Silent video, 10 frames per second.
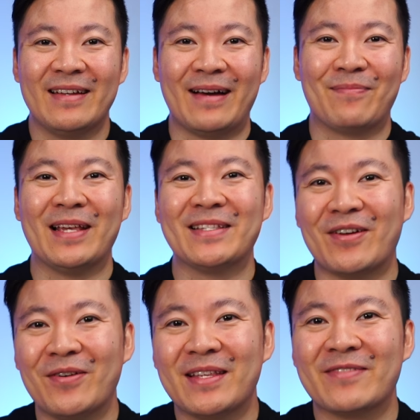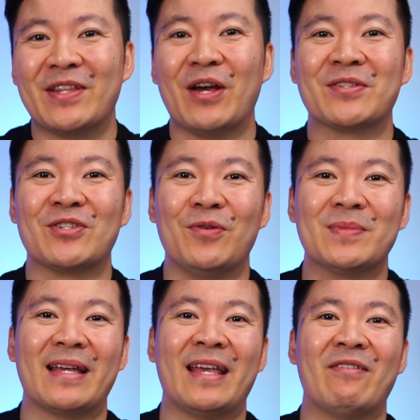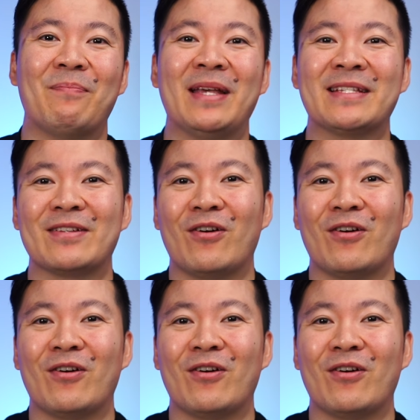Now please note this video assumes that you have a basic